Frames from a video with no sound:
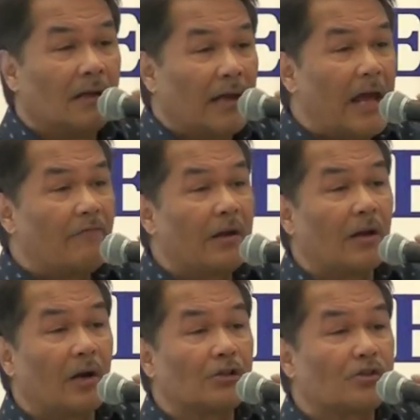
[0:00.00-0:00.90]
Heaven
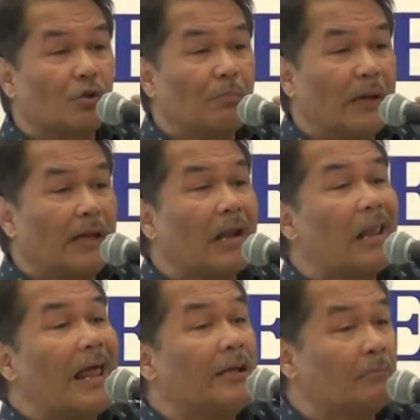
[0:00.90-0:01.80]
and earth should be in
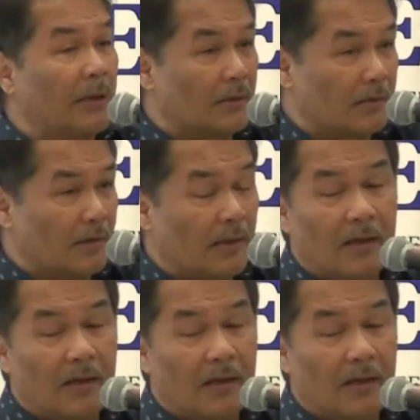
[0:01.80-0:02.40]
alignment.